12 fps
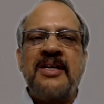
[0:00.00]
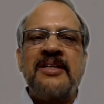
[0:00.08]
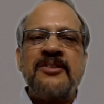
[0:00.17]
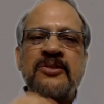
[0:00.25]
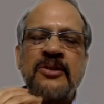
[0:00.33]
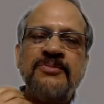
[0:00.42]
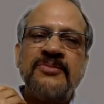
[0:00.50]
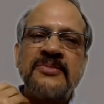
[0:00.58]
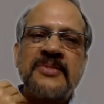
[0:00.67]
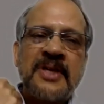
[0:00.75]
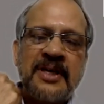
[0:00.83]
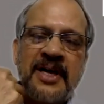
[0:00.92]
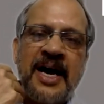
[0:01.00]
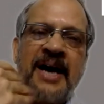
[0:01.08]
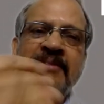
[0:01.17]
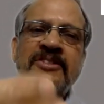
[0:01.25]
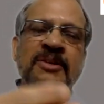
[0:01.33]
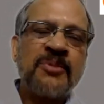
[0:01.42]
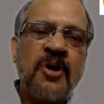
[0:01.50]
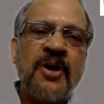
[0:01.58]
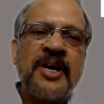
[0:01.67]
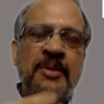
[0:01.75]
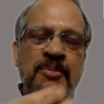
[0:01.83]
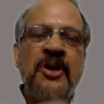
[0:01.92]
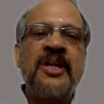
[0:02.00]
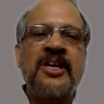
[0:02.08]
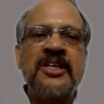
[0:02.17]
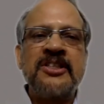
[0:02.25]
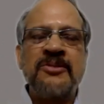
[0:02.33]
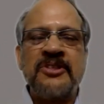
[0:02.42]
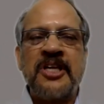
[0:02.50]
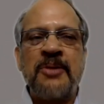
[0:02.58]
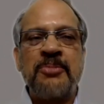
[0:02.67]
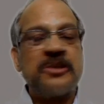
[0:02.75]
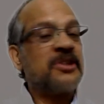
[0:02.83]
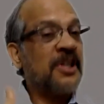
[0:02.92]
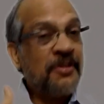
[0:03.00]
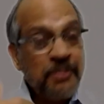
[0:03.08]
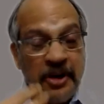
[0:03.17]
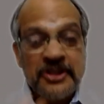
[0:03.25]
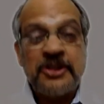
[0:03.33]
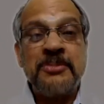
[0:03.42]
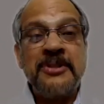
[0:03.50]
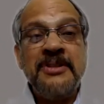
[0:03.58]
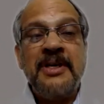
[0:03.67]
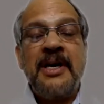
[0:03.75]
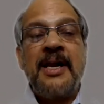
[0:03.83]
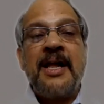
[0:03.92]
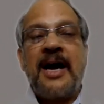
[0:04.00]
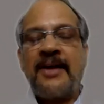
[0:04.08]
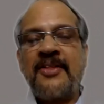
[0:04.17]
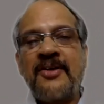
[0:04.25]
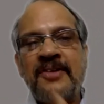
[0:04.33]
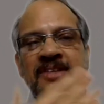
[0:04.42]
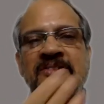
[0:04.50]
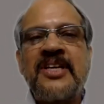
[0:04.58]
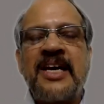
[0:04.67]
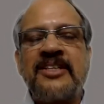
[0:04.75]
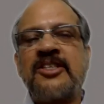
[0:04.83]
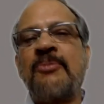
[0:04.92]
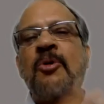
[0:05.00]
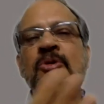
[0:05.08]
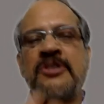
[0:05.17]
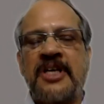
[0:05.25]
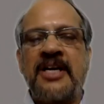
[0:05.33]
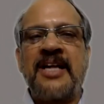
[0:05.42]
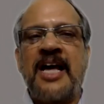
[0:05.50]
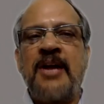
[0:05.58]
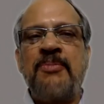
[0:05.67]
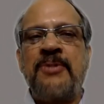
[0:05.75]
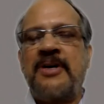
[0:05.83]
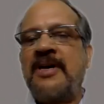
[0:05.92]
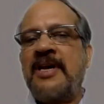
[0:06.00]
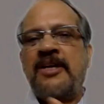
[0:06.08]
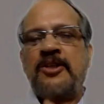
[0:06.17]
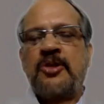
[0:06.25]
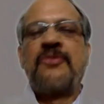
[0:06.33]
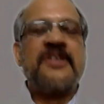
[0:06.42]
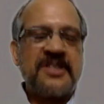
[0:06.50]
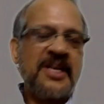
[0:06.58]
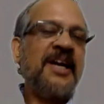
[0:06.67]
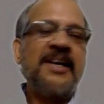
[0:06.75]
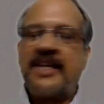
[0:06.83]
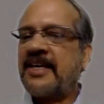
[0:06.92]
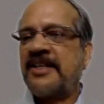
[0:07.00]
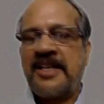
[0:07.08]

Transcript: So have some communication with that person if possible. Otherwise, get some outside help to facilitate.